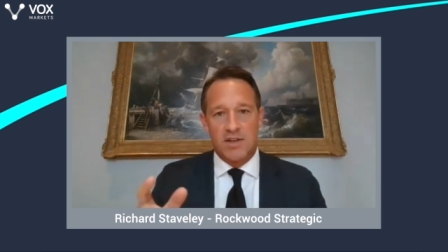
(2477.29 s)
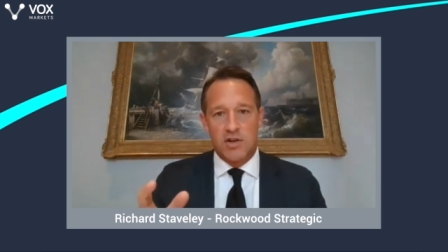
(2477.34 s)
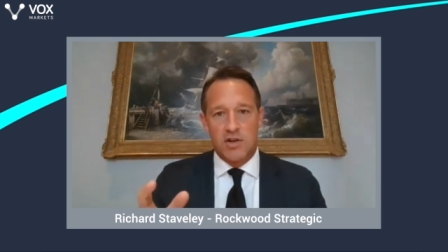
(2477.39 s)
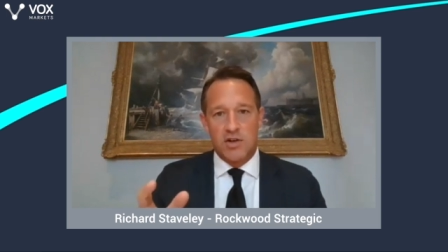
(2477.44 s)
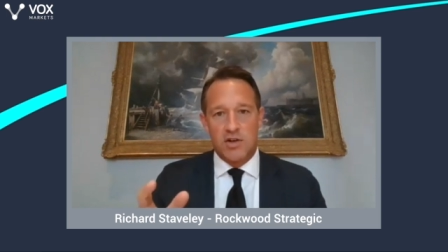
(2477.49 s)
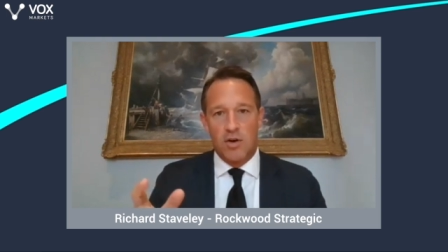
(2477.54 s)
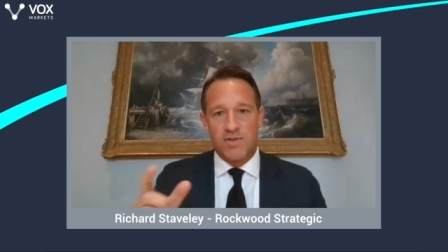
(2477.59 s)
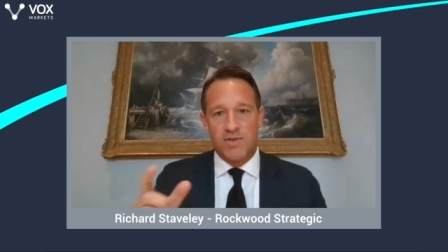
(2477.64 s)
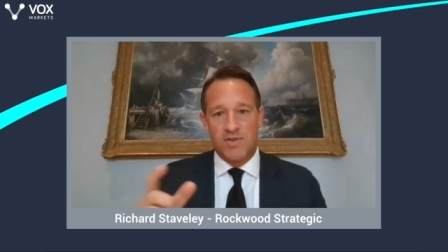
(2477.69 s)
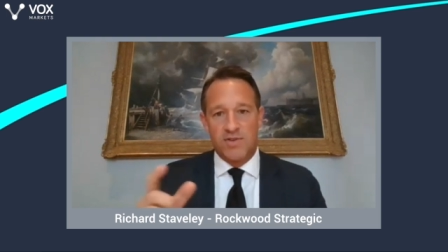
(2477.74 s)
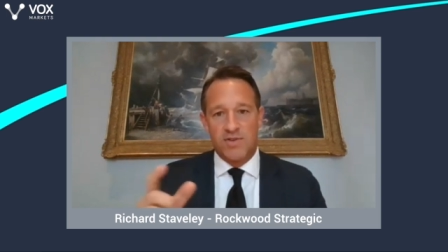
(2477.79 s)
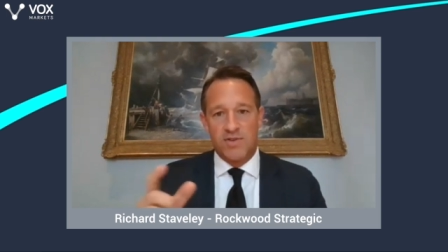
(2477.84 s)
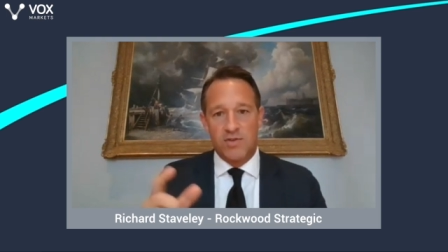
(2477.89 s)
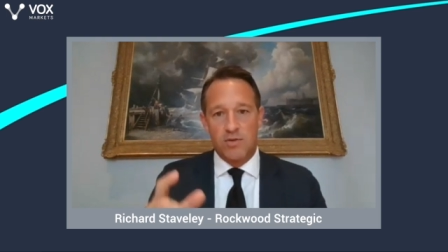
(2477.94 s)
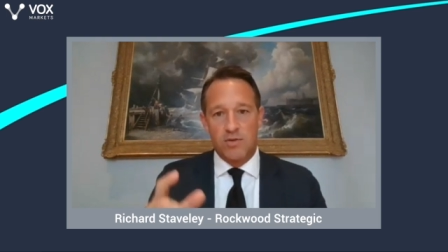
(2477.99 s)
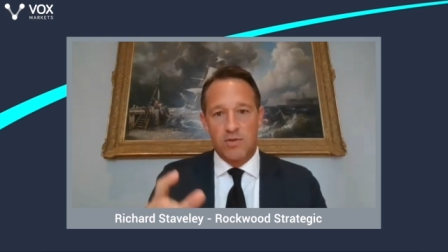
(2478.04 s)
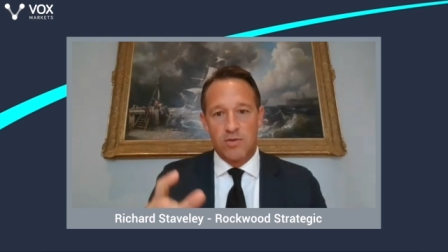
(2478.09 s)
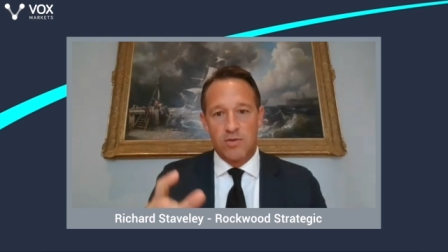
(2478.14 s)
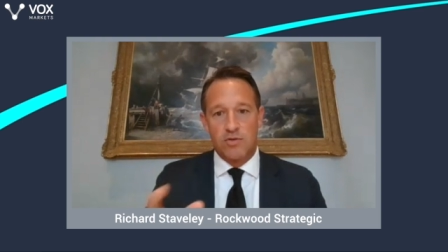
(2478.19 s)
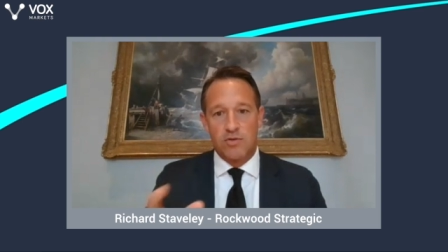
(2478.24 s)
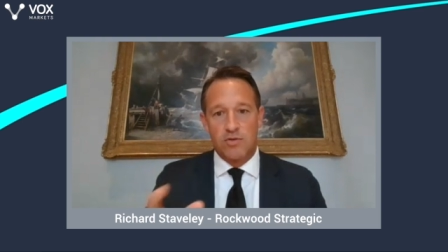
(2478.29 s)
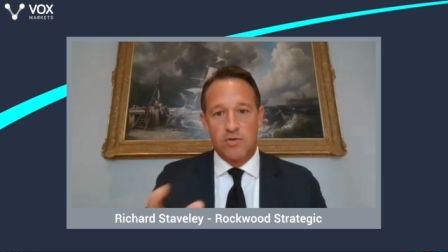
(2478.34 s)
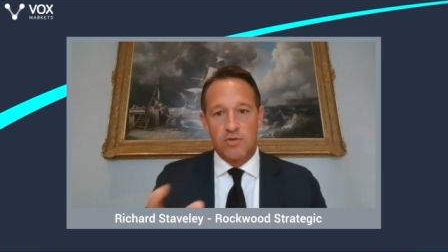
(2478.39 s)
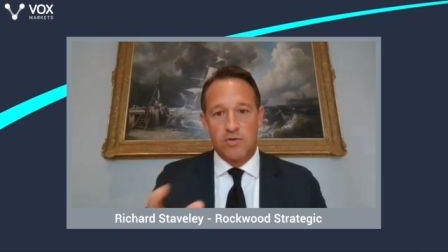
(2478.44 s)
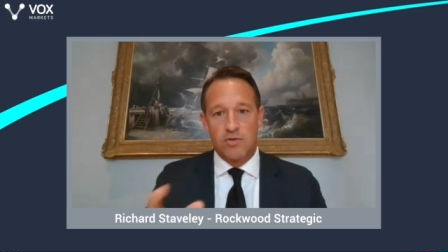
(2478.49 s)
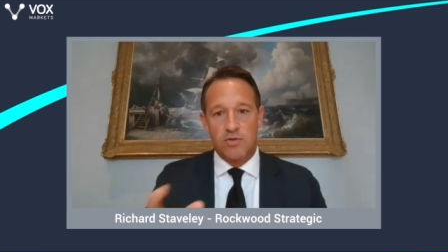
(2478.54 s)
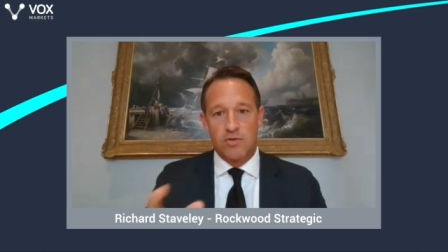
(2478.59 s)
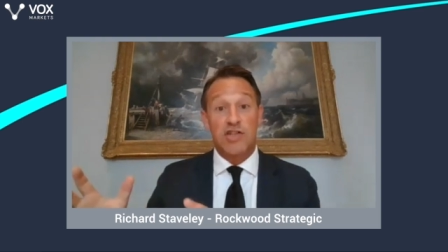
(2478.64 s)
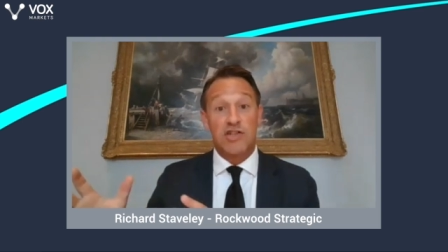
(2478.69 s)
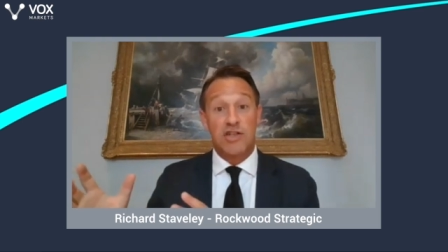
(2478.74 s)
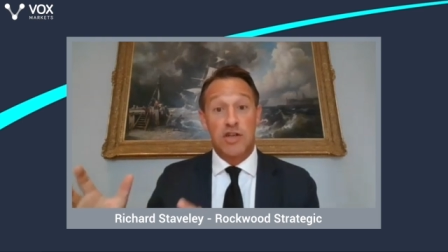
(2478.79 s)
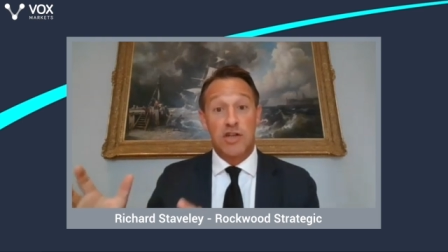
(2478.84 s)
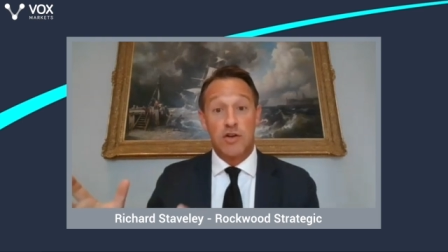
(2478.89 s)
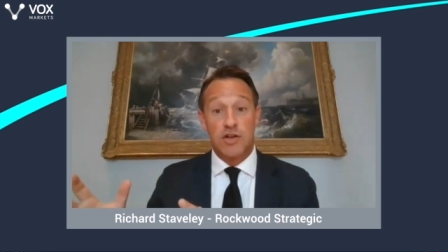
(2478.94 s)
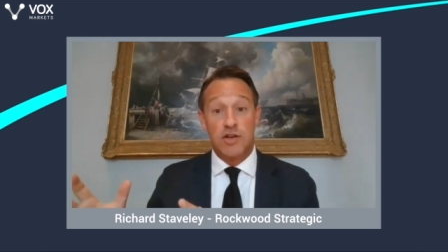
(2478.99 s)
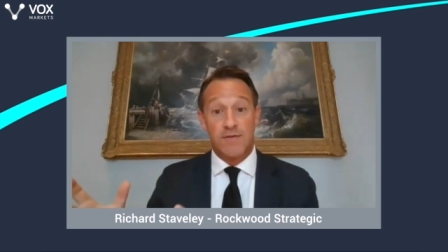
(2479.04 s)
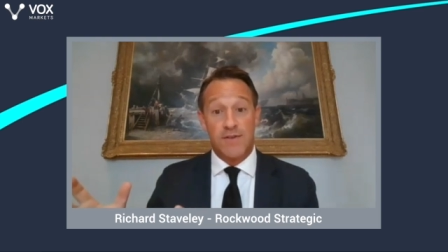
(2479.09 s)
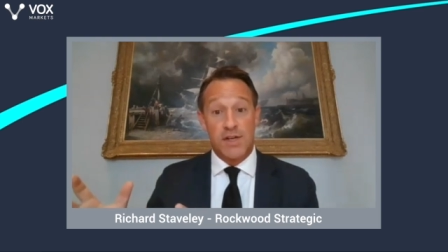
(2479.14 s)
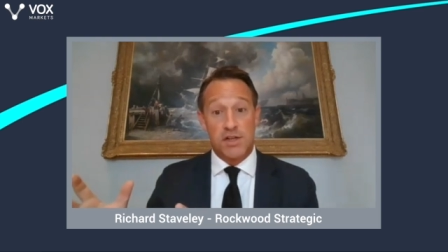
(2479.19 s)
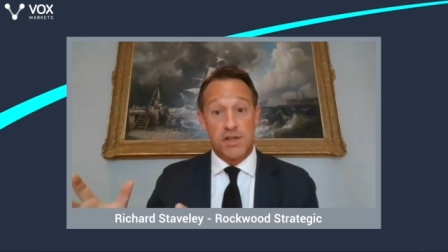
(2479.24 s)
job sorting out the last
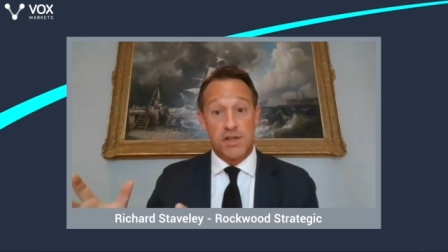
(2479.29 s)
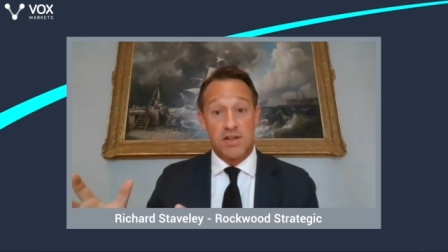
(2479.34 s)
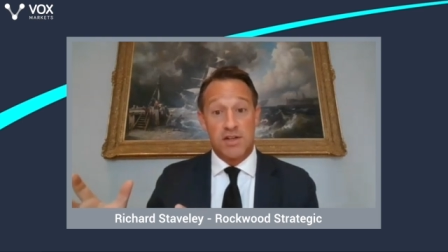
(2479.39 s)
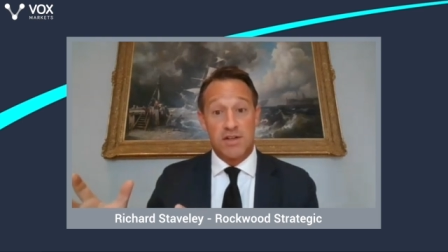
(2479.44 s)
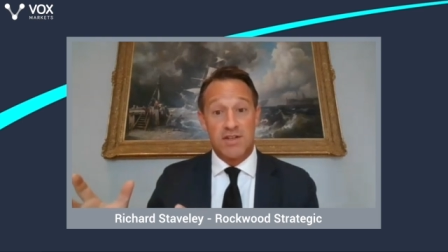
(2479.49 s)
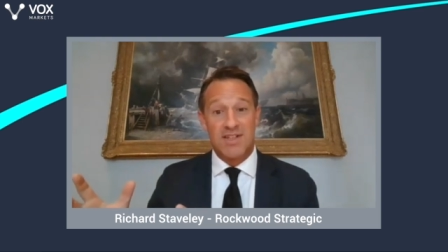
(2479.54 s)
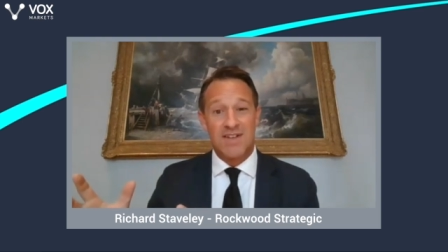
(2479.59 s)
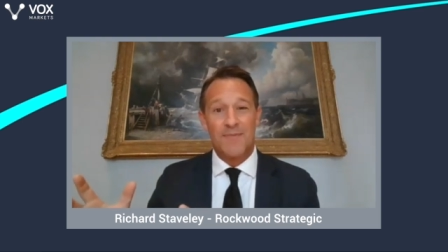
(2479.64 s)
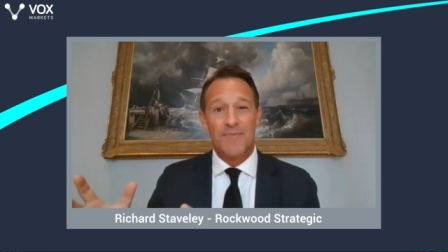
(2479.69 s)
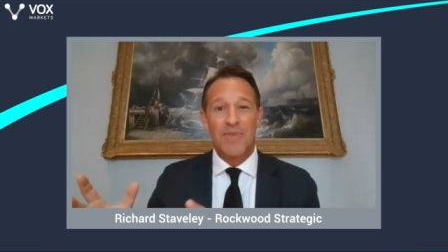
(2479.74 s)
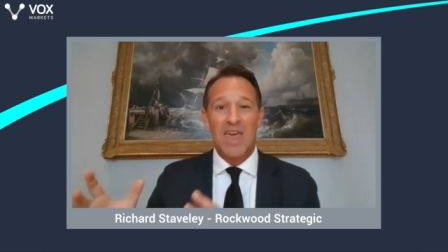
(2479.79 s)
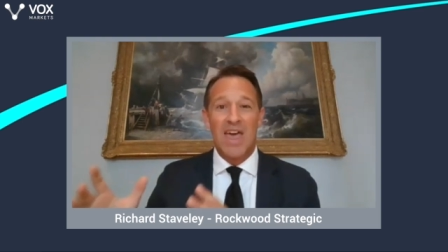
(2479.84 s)
two divisions.